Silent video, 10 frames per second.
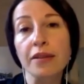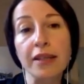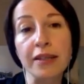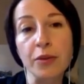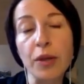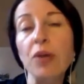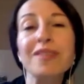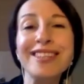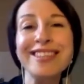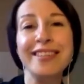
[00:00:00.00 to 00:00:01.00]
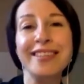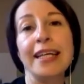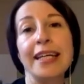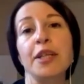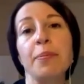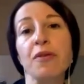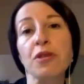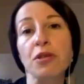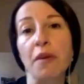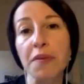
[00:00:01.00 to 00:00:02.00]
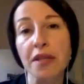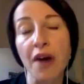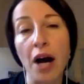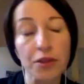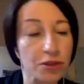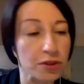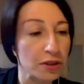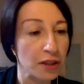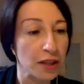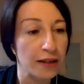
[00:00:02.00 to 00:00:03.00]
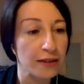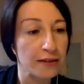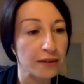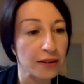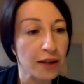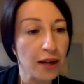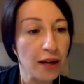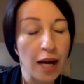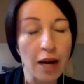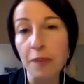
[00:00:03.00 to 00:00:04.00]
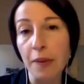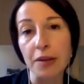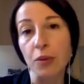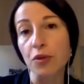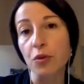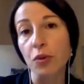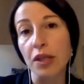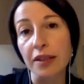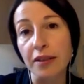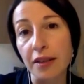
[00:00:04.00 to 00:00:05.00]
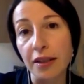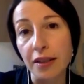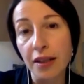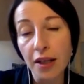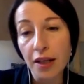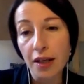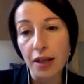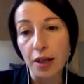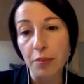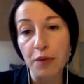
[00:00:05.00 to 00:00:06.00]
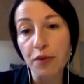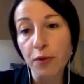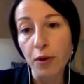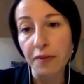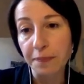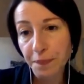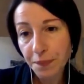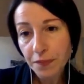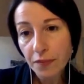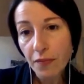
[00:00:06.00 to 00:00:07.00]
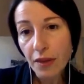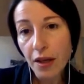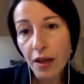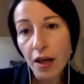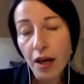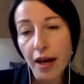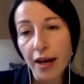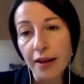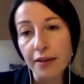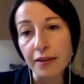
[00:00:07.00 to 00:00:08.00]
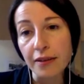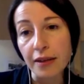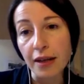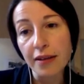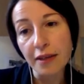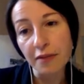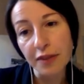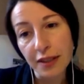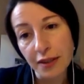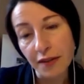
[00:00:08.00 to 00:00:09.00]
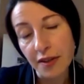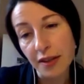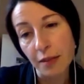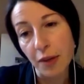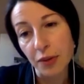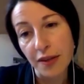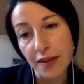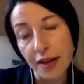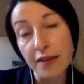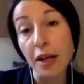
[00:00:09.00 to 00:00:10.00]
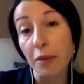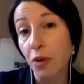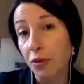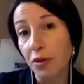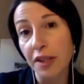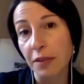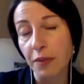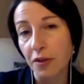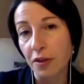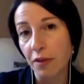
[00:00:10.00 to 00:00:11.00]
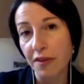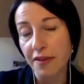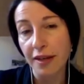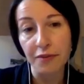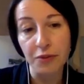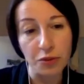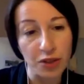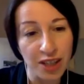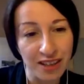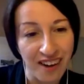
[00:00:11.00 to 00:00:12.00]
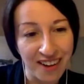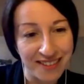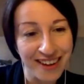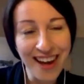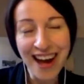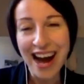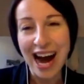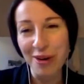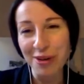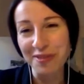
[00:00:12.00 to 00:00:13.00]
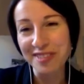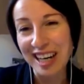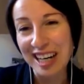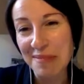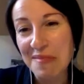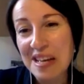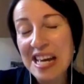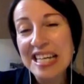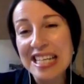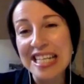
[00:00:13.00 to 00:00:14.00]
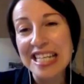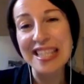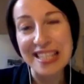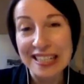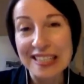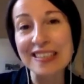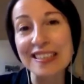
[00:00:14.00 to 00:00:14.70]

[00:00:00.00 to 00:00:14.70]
you cannot detail the process of abstraction as everybody was doing in the before. And something interesting about this text that I'm not reading because I'm very scared to run out of time is that